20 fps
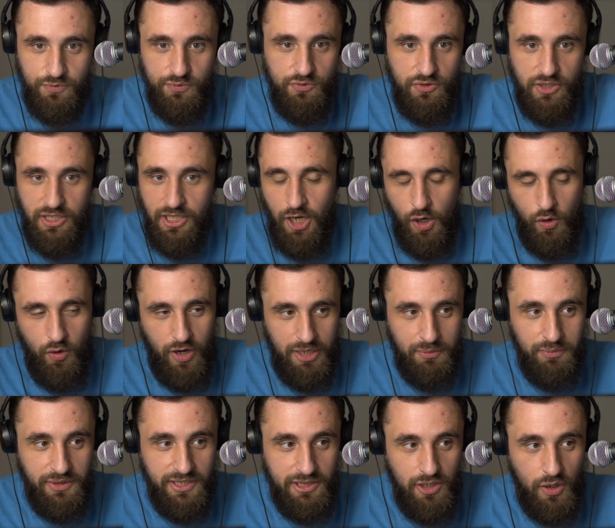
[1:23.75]
the
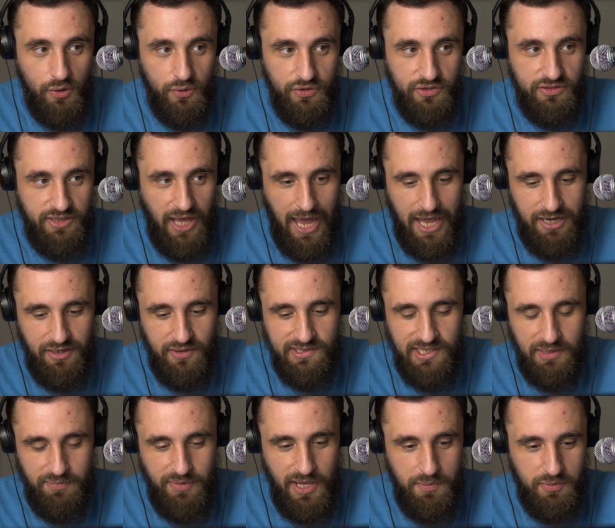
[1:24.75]
incredibly low standards
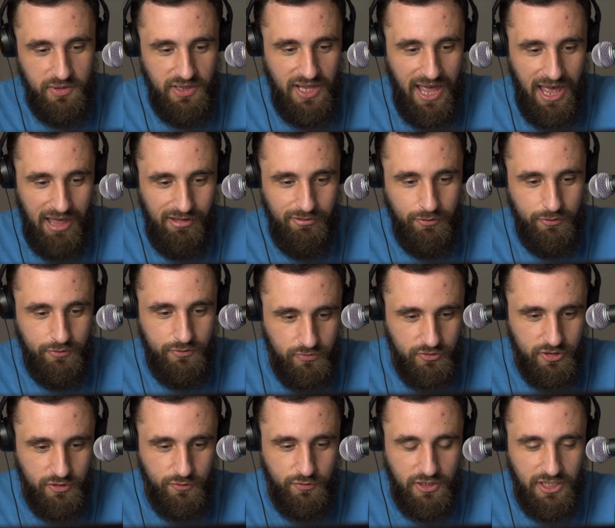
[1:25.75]
that people have
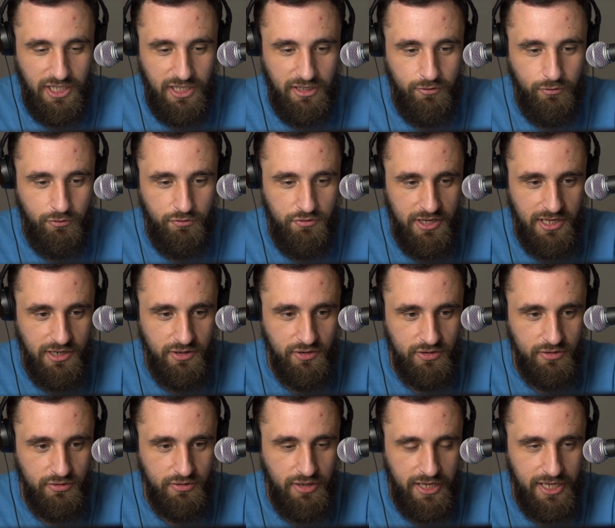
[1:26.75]
to forgive
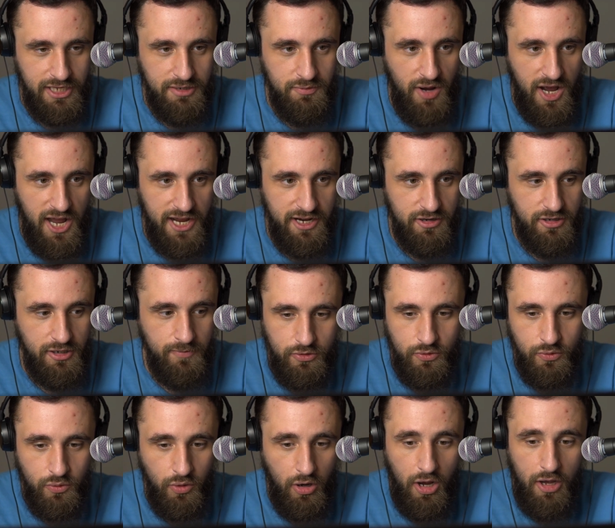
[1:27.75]
figures who they admire,
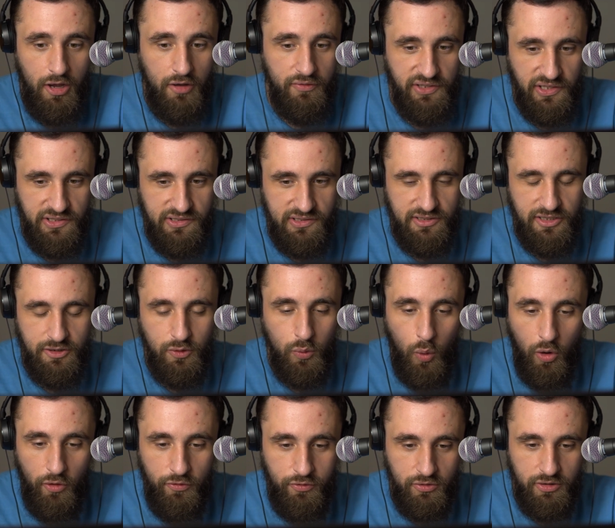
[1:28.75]
who obviously did
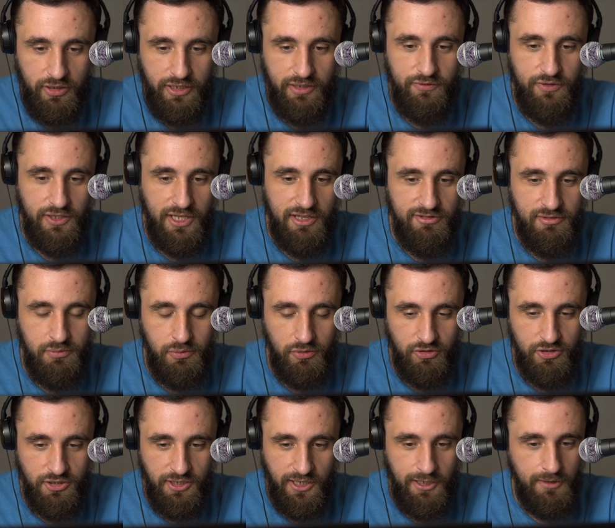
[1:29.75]
awful, unforgivable
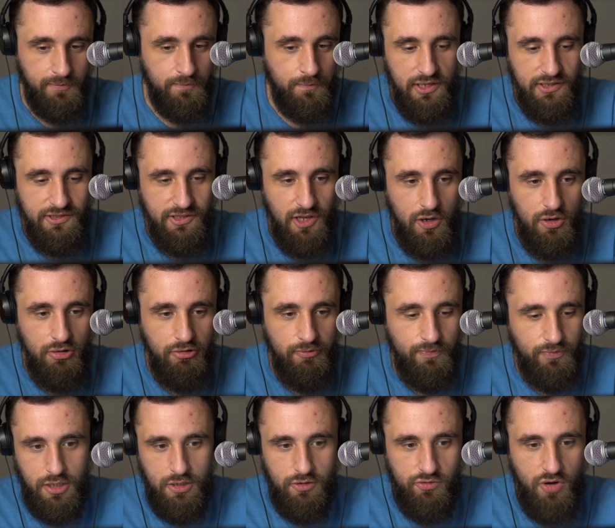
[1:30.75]
shit.
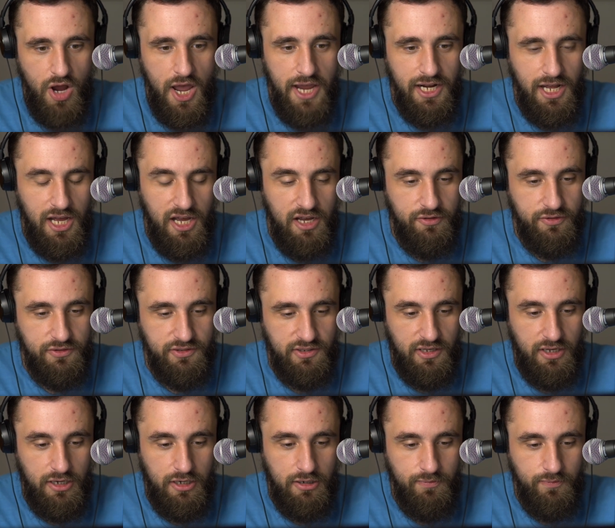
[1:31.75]
So right
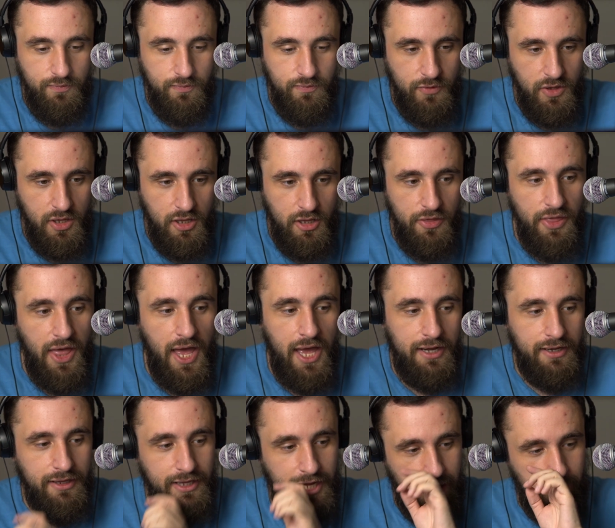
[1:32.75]
after
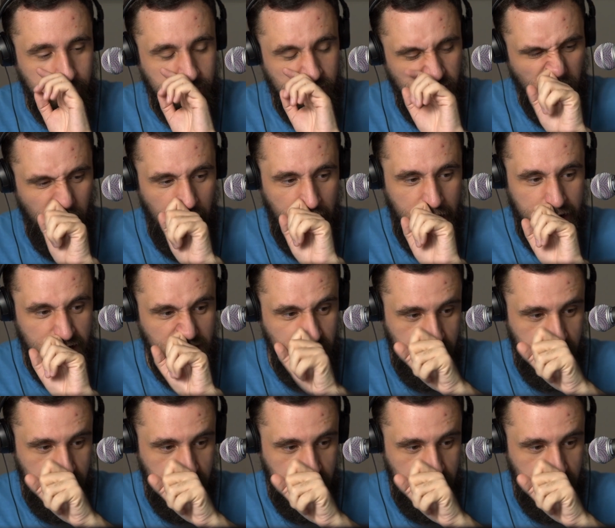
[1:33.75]
that came to light,